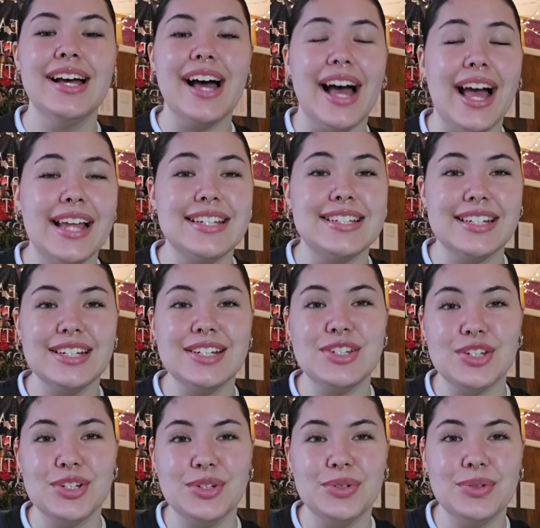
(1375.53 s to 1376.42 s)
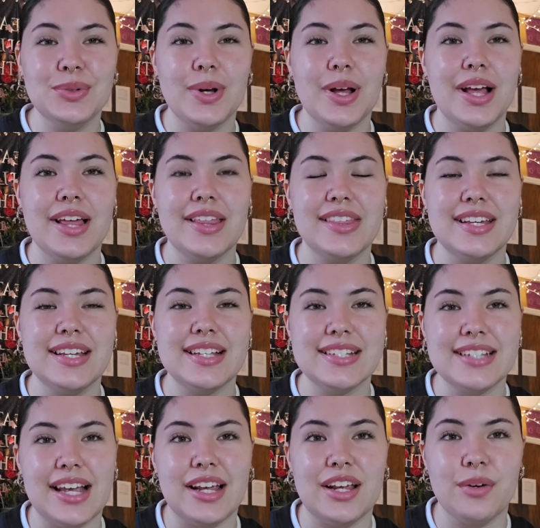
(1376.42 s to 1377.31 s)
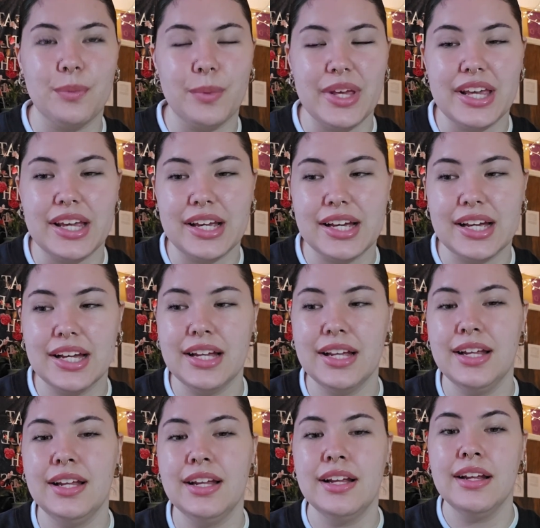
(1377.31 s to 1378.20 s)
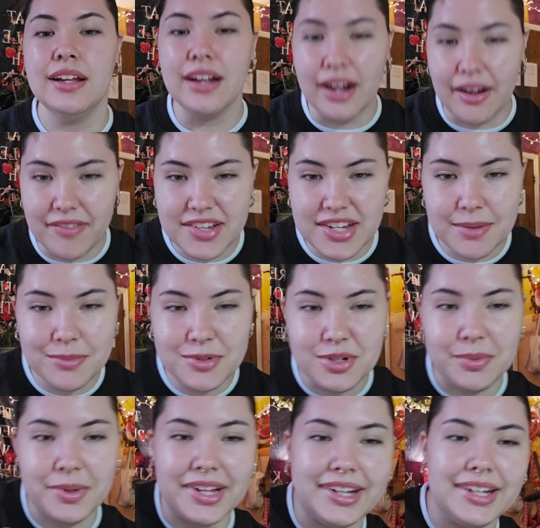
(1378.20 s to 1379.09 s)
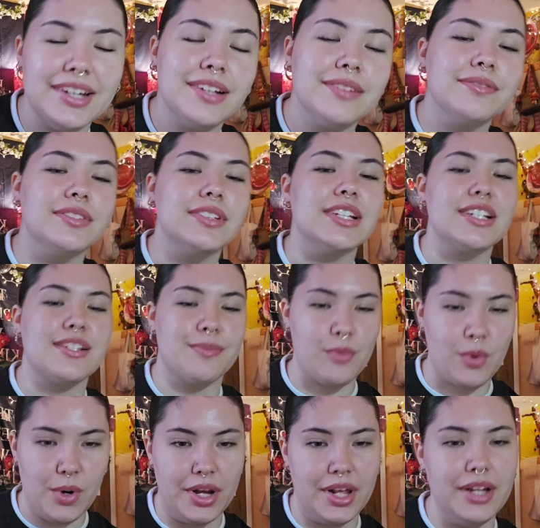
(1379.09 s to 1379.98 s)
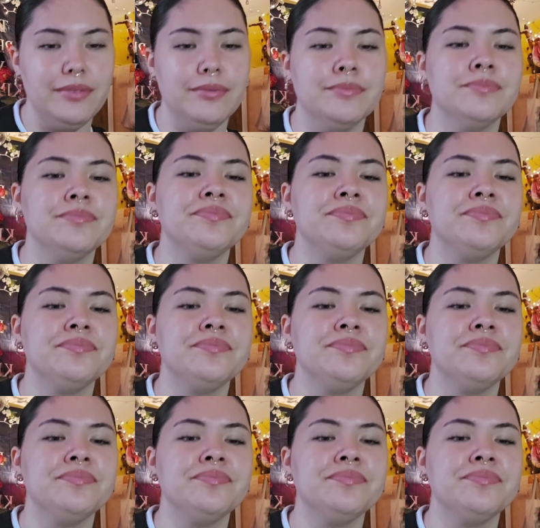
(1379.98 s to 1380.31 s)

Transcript: I did do the second week of the temperature blanket this morning.